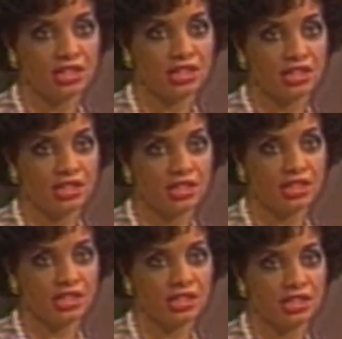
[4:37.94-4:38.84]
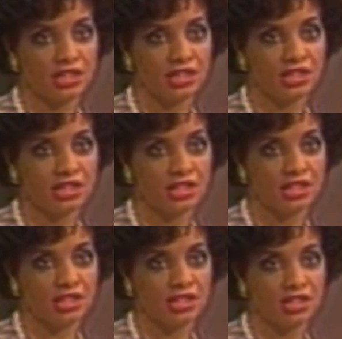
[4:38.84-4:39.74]
like this interview Patrice
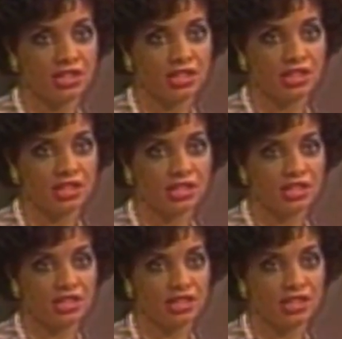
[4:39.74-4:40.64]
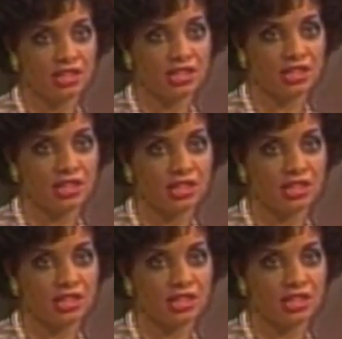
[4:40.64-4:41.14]
did with an admitted rapist.